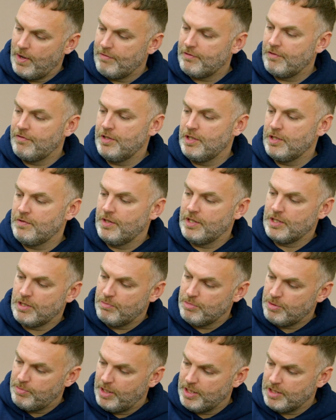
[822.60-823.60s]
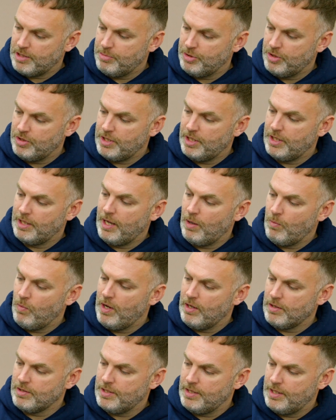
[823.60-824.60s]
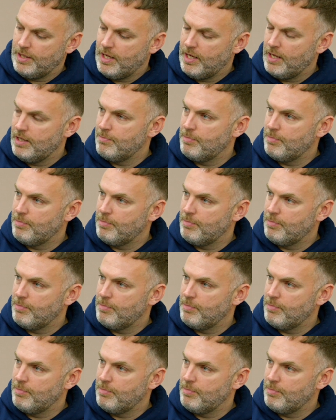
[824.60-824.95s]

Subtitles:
after first fix comes plasterboarding, and what else is in that